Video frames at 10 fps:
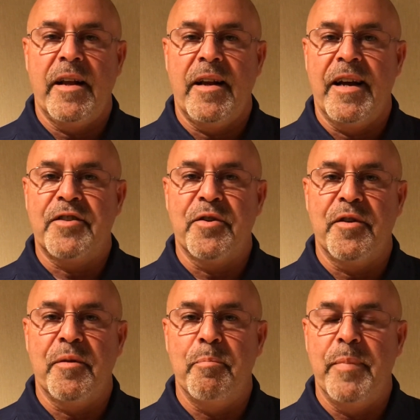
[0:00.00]
like they're
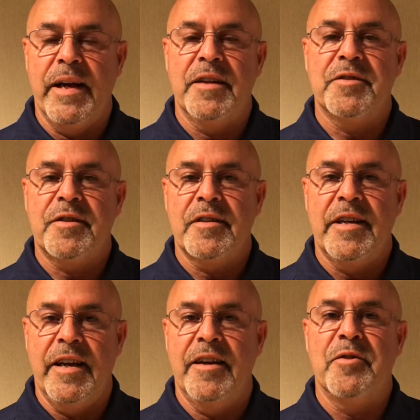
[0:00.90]
your best
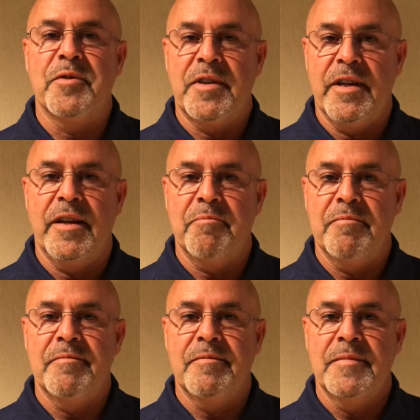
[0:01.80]
kid on the team
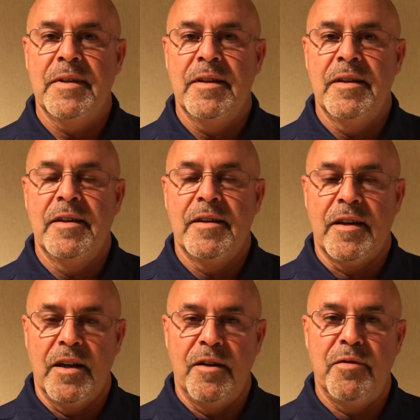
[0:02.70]

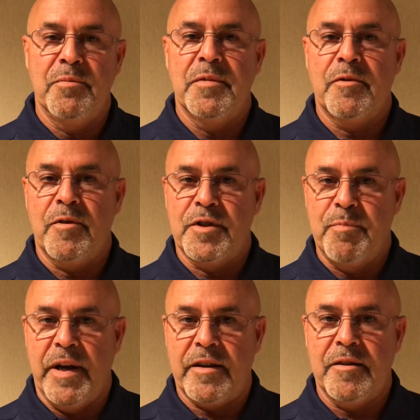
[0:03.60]
love them,
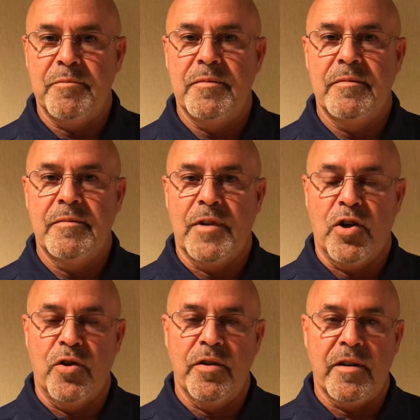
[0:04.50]
respect them,
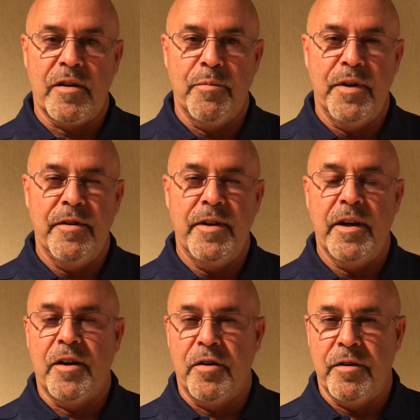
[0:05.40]
learn their community,
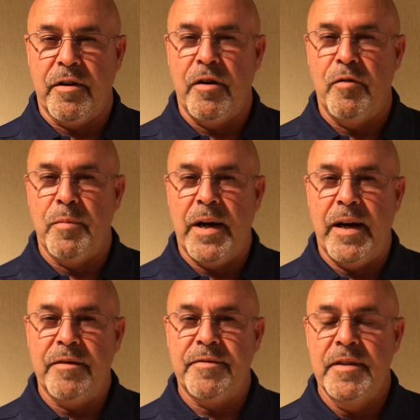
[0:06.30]
learn their home
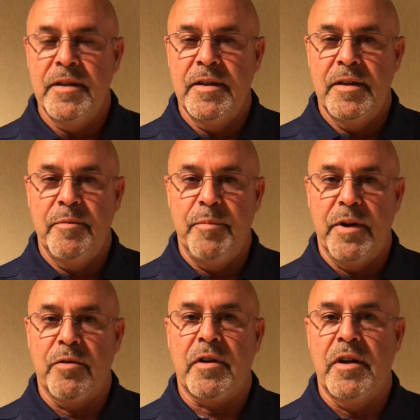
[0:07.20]
life,
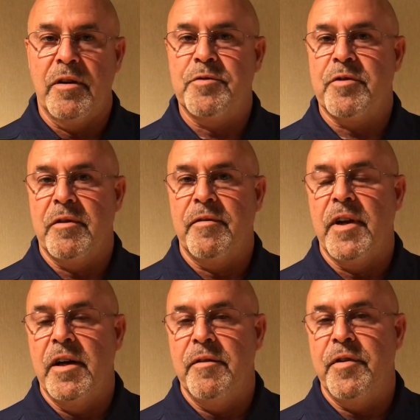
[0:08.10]
build a culture of
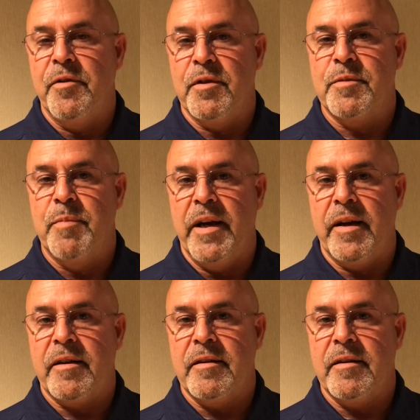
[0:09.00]
love and respect.